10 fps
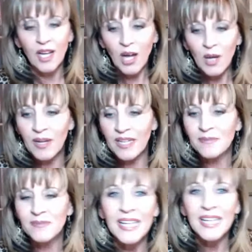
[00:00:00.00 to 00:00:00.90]
Okay,
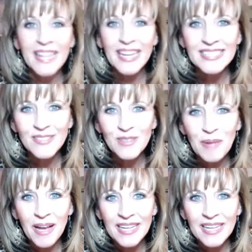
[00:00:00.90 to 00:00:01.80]
thanks,
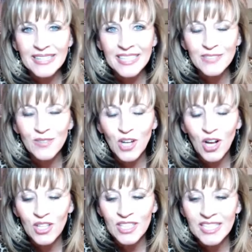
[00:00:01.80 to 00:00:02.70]
everybody. Thanks for
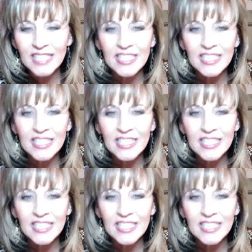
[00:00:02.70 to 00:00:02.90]
calling in.